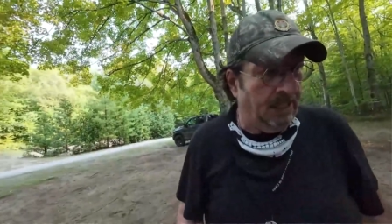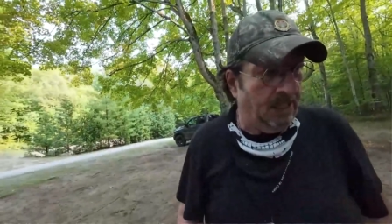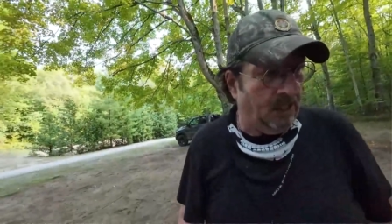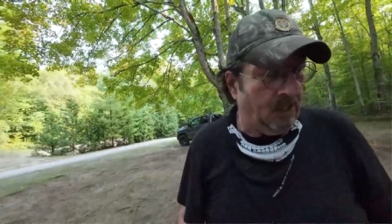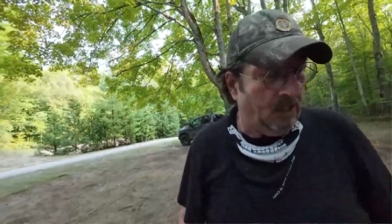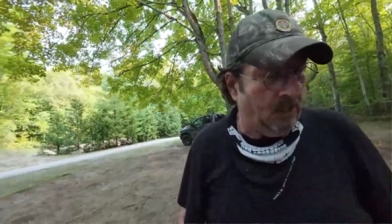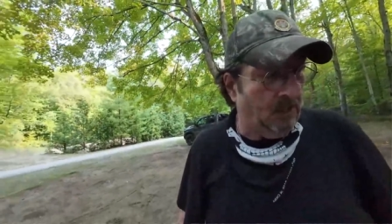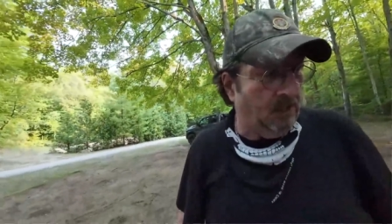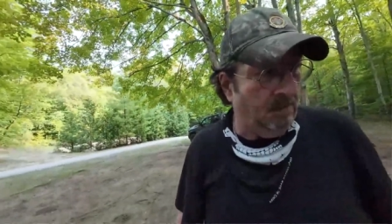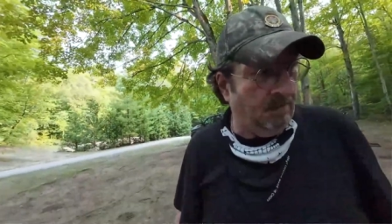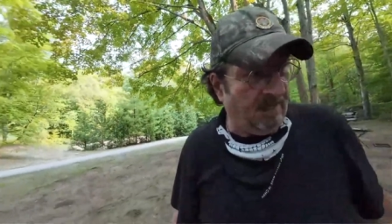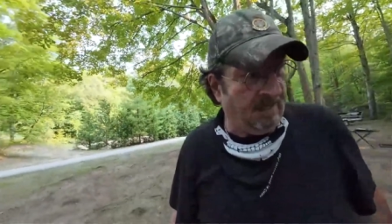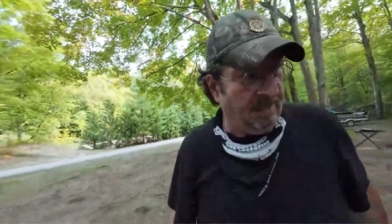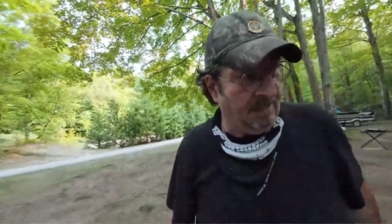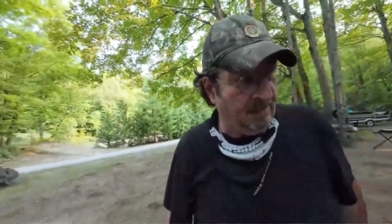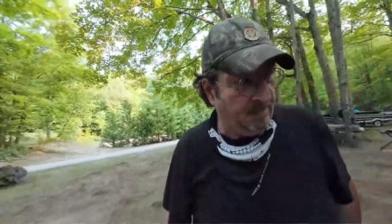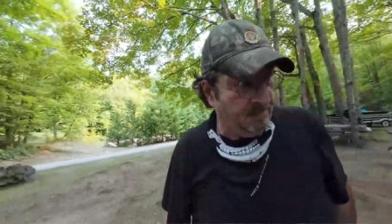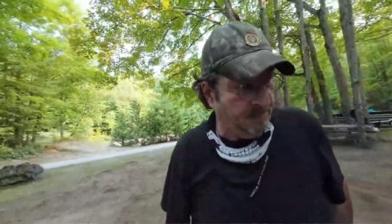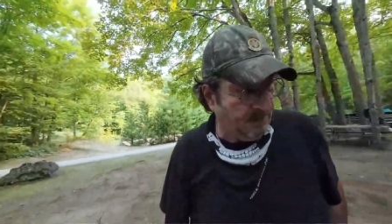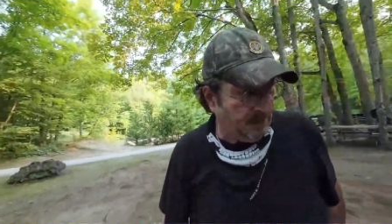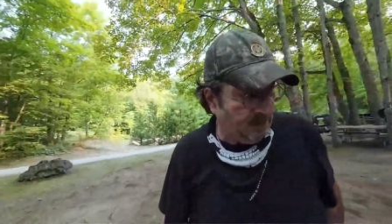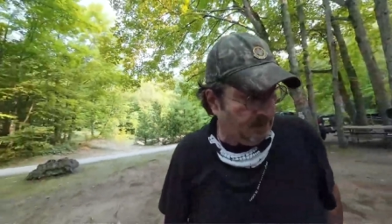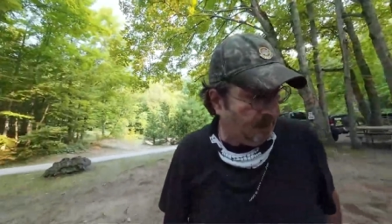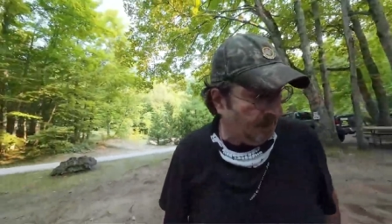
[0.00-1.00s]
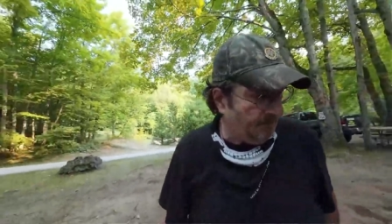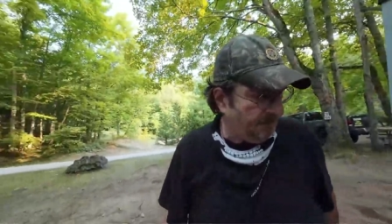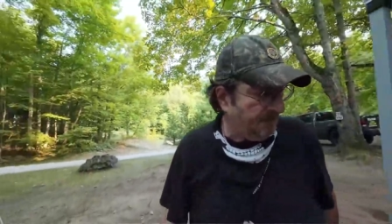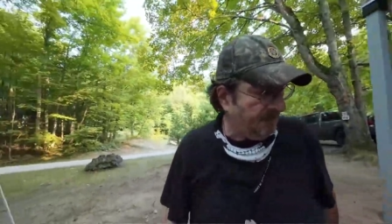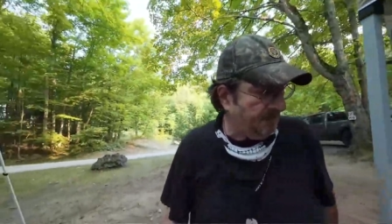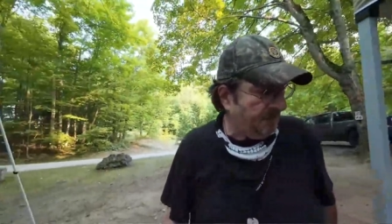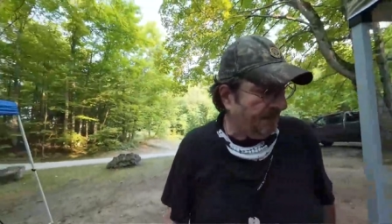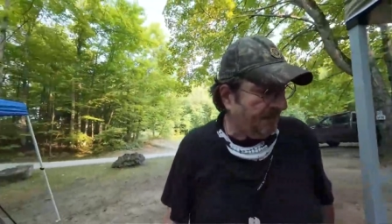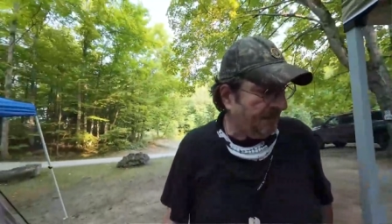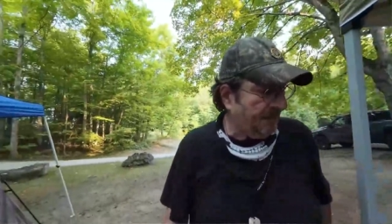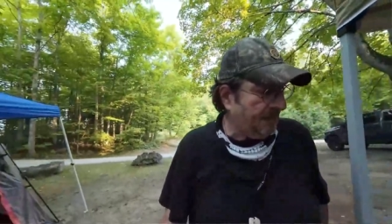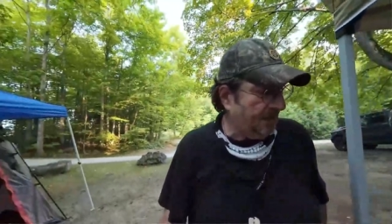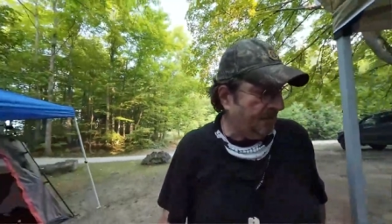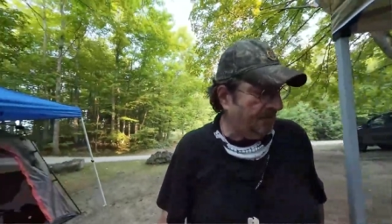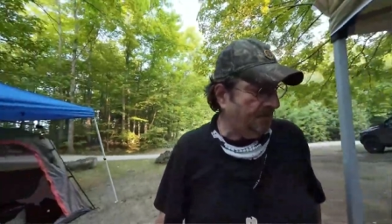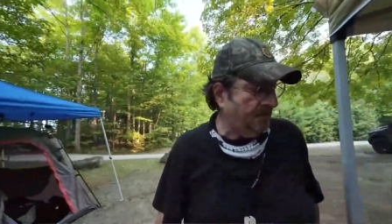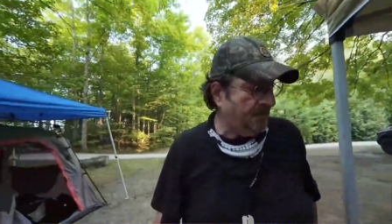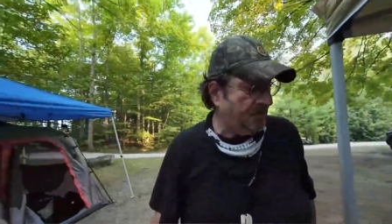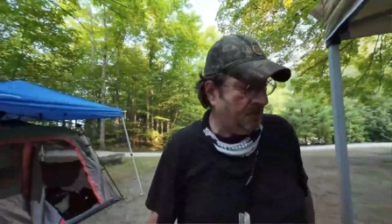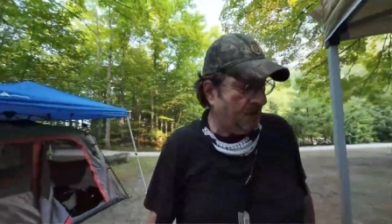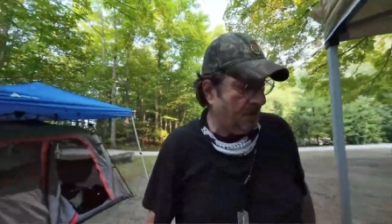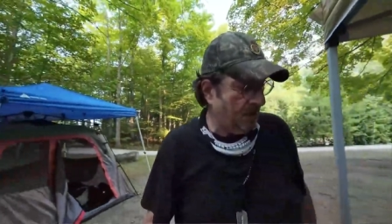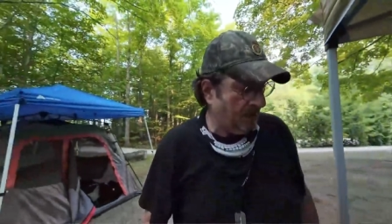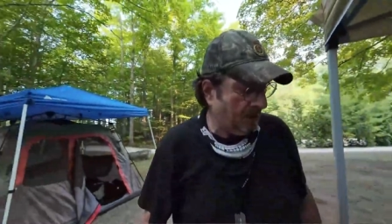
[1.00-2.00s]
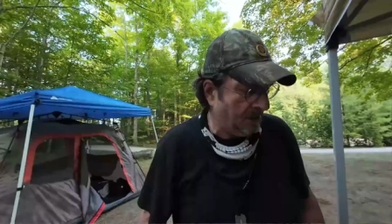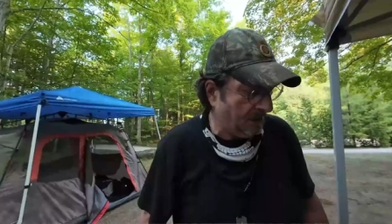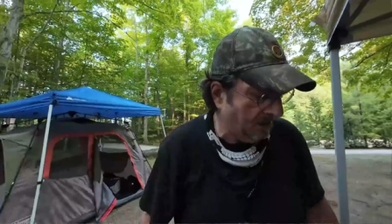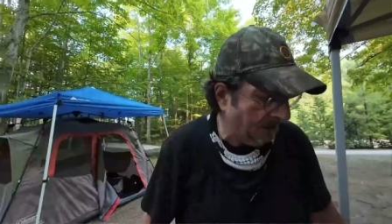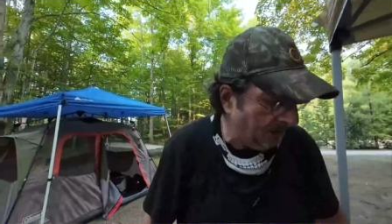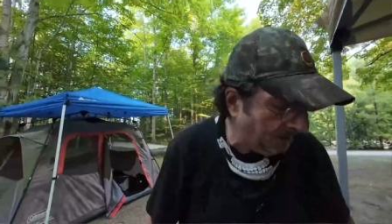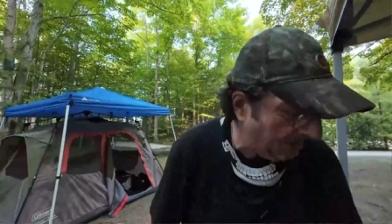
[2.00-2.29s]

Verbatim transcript: or the bike fell off the pickup truck